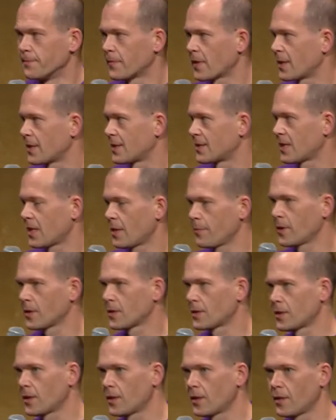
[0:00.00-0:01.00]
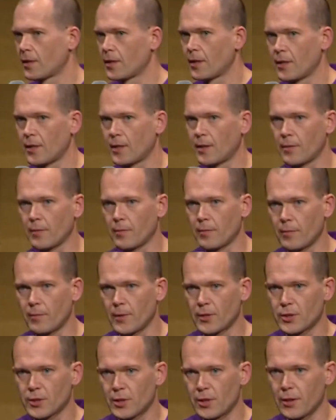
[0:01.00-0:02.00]
Zabbix and uh,
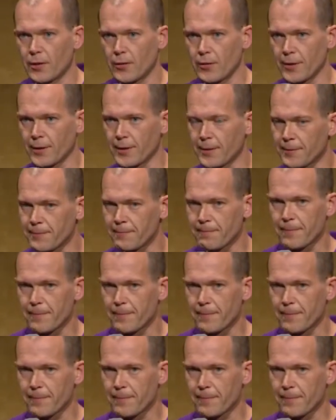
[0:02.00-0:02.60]
machine learning.